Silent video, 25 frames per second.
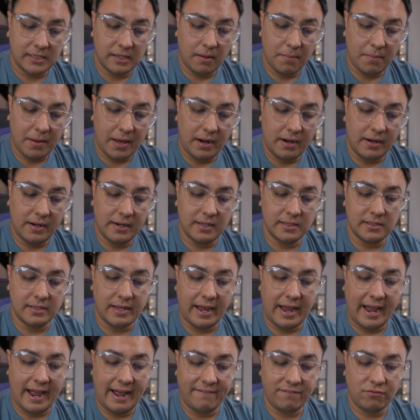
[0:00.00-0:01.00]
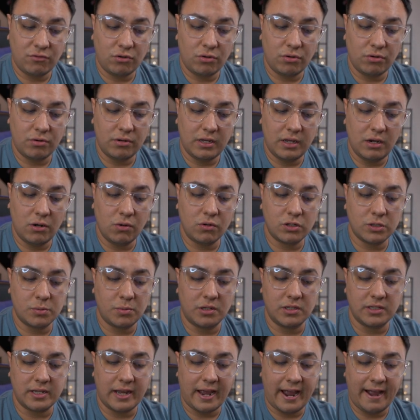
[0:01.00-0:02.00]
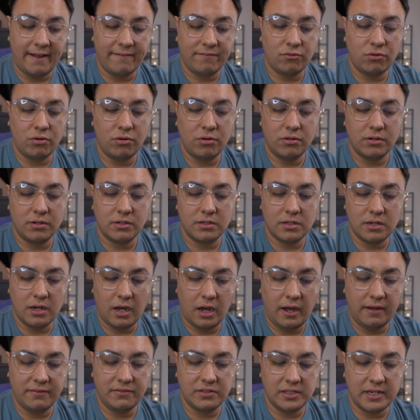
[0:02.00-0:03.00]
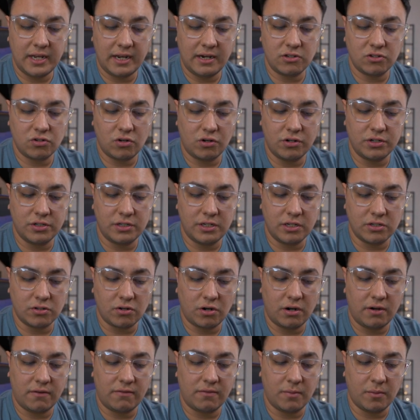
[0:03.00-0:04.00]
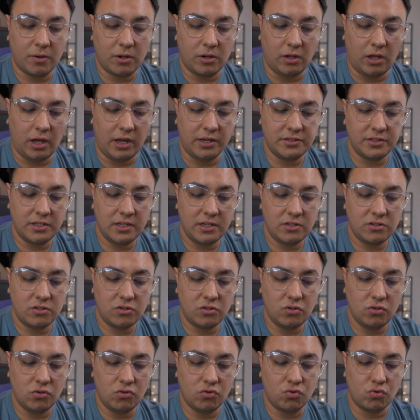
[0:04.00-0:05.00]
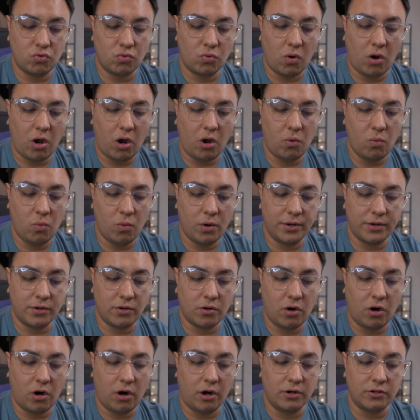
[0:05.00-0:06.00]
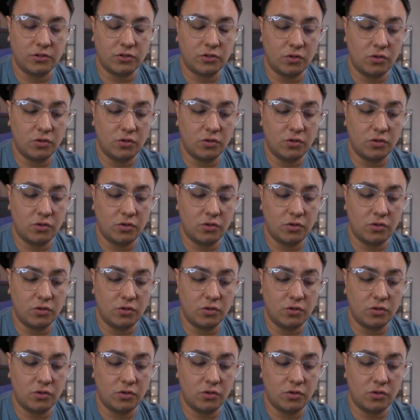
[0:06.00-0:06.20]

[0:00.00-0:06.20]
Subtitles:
thing about it is after hero response, after tough status card is discarded from Colossus, you draw 1 card.